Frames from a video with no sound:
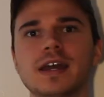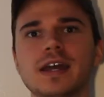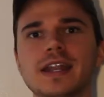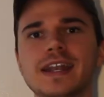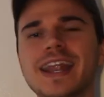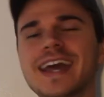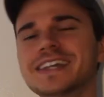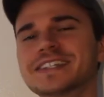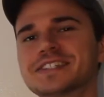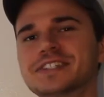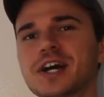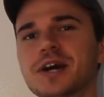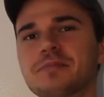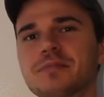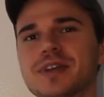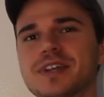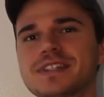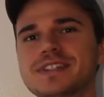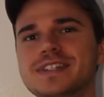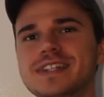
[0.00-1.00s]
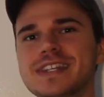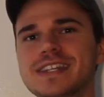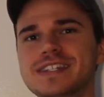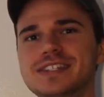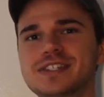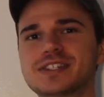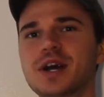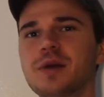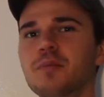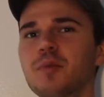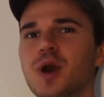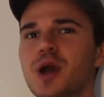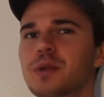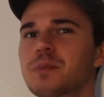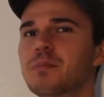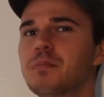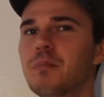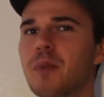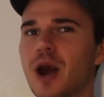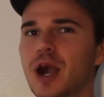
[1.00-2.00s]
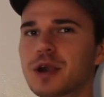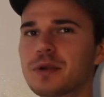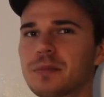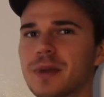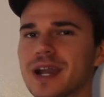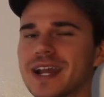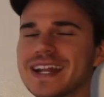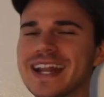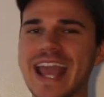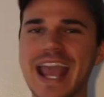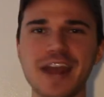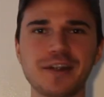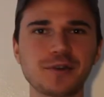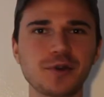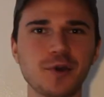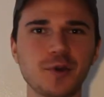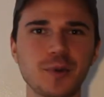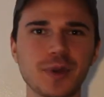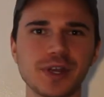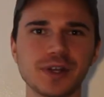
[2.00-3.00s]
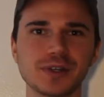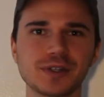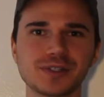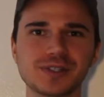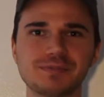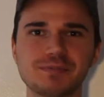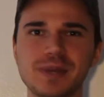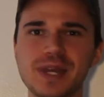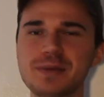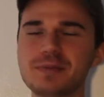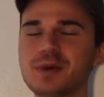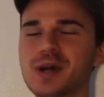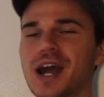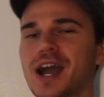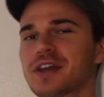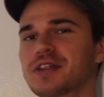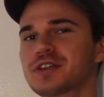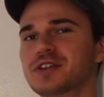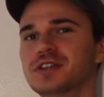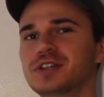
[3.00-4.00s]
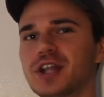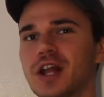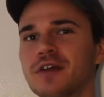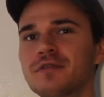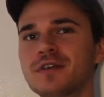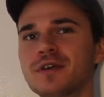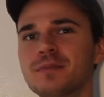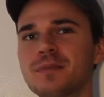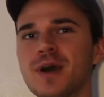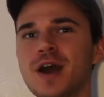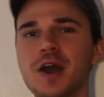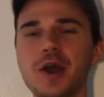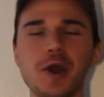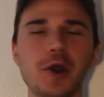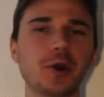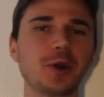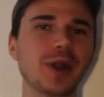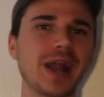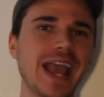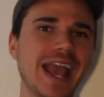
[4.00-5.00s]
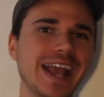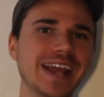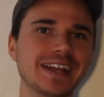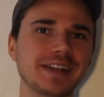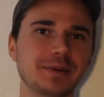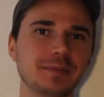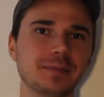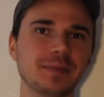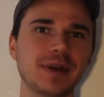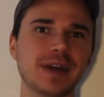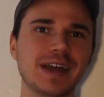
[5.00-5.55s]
Next up is the somewhat Marmite Aero wheels. People either love them or hate them.